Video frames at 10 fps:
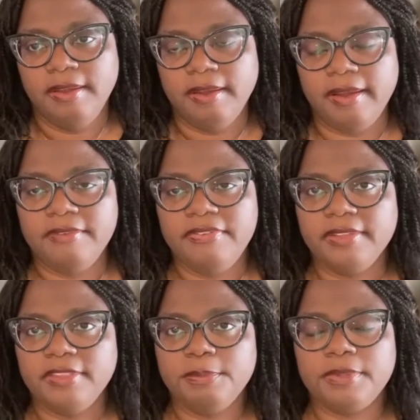I've
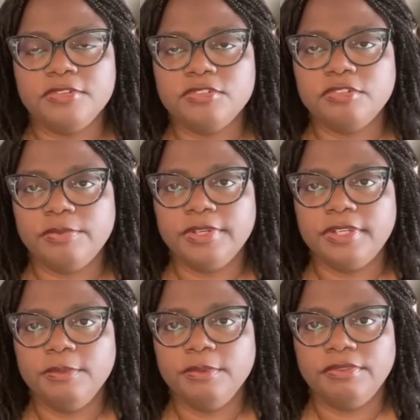had the pleasure of
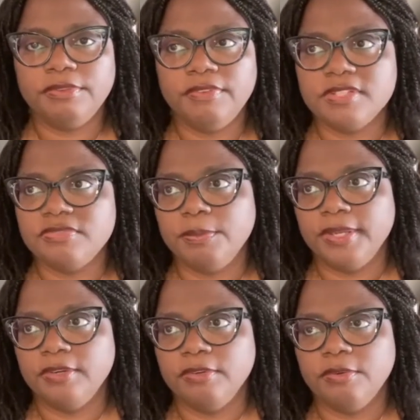working with Invest for
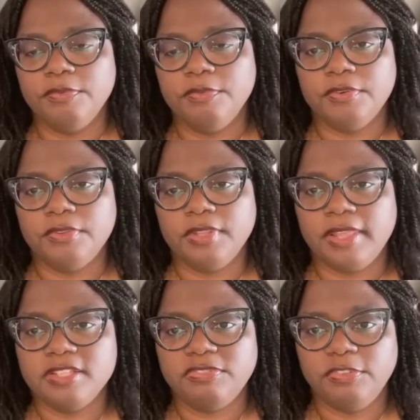Better over the
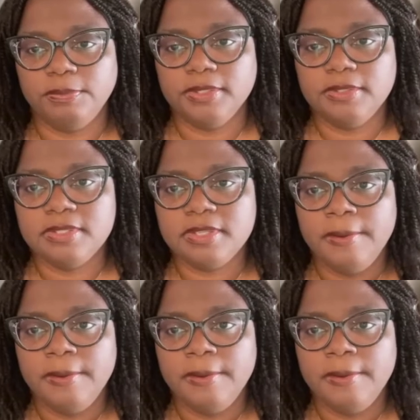last few months,